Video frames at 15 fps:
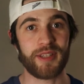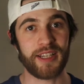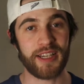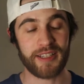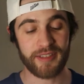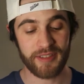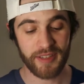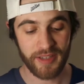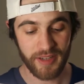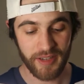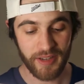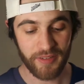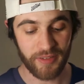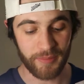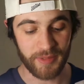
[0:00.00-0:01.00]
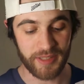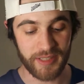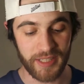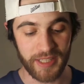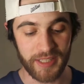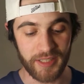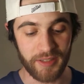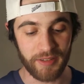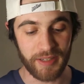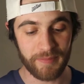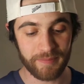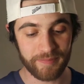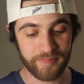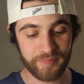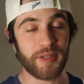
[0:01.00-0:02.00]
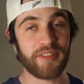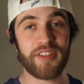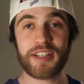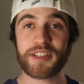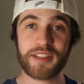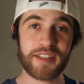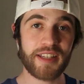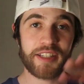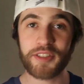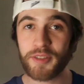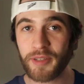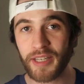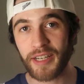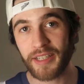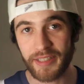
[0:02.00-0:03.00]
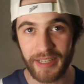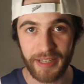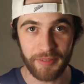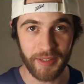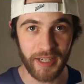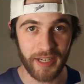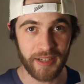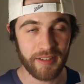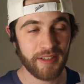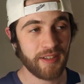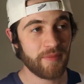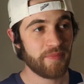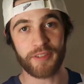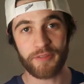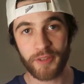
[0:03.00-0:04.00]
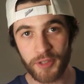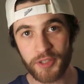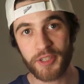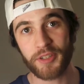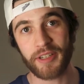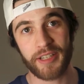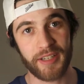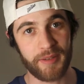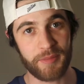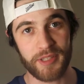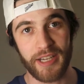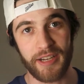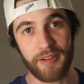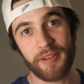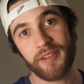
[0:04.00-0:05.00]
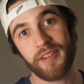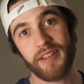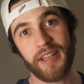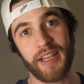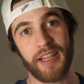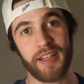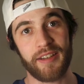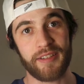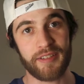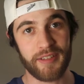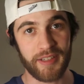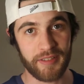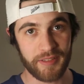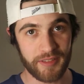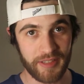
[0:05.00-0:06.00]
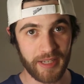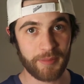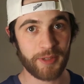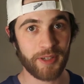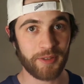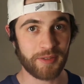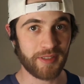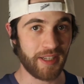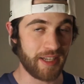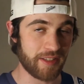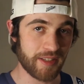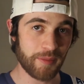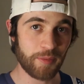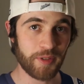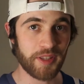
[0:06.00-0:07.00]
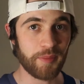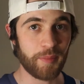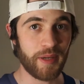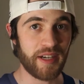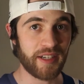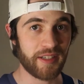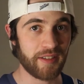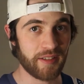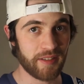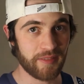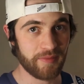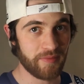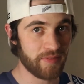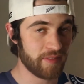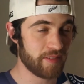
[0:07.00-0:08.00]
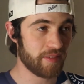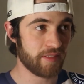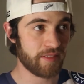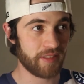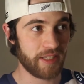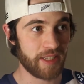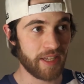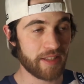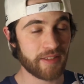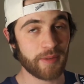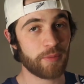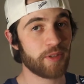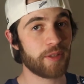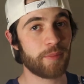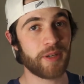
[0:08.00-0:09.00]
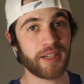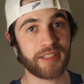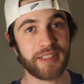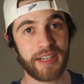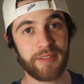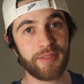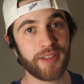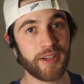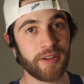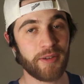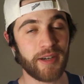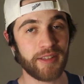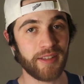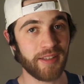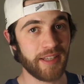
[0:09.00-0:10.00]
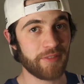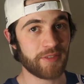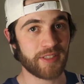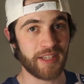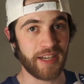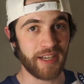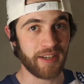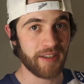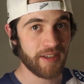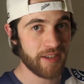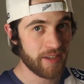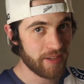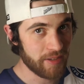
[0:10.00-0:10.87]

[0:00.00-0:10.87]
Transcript: the ice from the second unit. But eventually they do get it down there. The first unit comes out, and Stamkos ends up with the puck. He ends up with the puck down low on the left side,